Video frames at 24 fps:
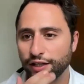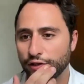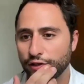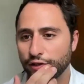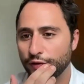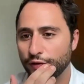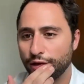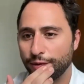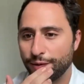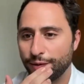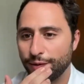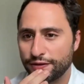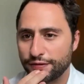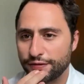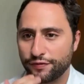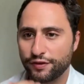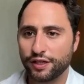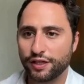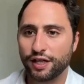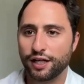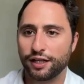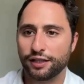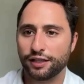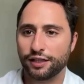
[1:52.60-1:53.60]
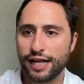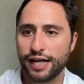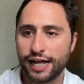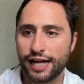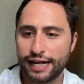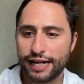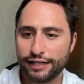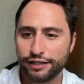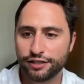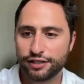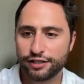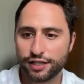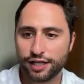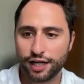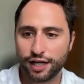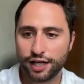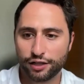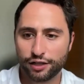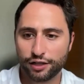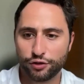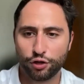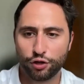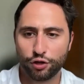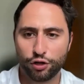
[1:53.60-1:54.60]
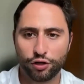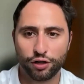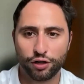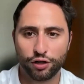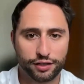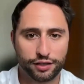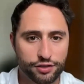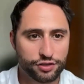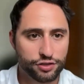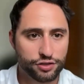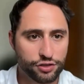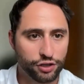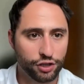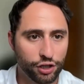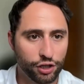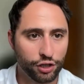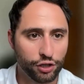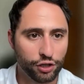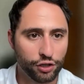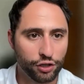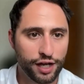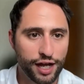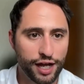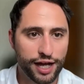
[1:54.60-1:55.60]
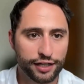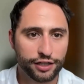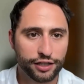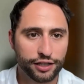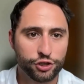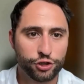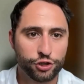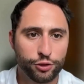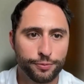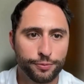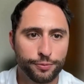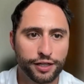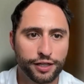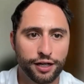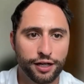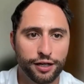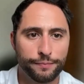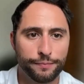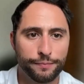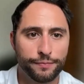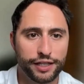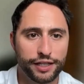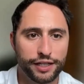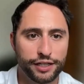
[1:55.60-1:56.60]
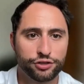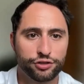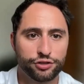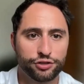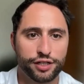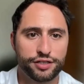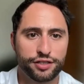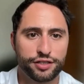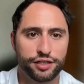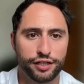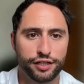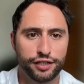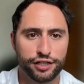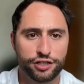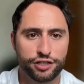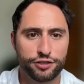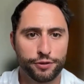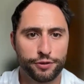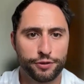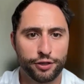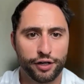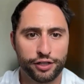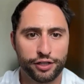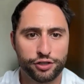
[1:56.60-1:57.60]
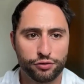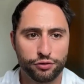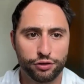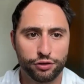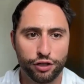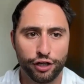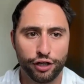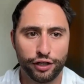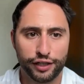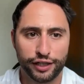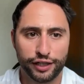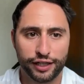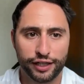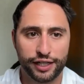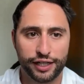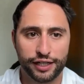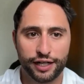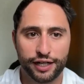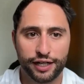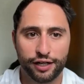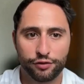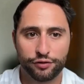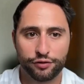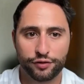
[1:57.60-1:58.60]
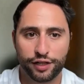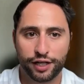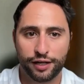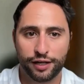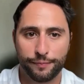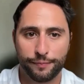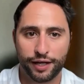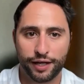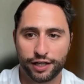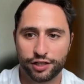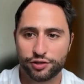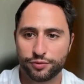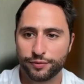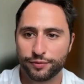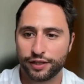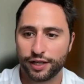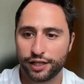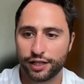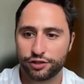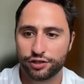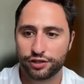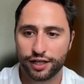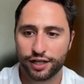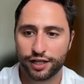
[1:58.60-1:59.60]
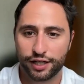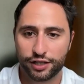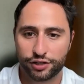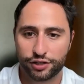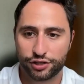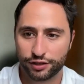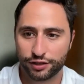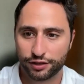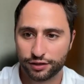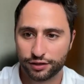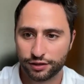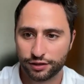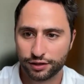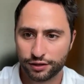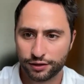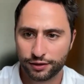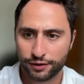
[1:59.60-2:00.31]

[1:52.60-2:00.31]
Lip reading: Thank you very much for that. And Nora, so how did you become interested in experiential learning in healthcare management education?